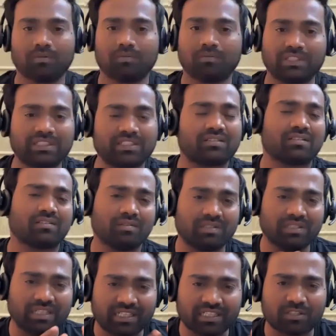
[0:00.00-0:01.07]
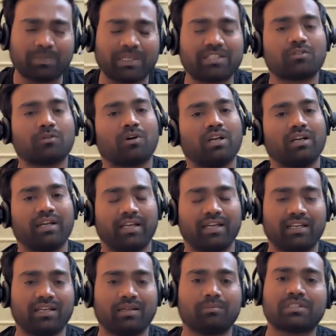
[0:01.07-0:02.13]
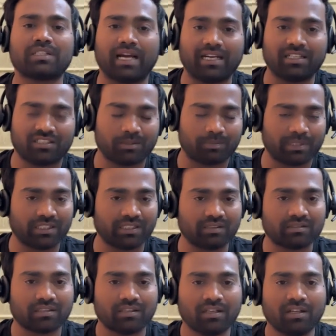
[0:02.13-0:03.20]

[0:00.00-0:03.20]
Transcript: which is it is based on LLMs and GPTs,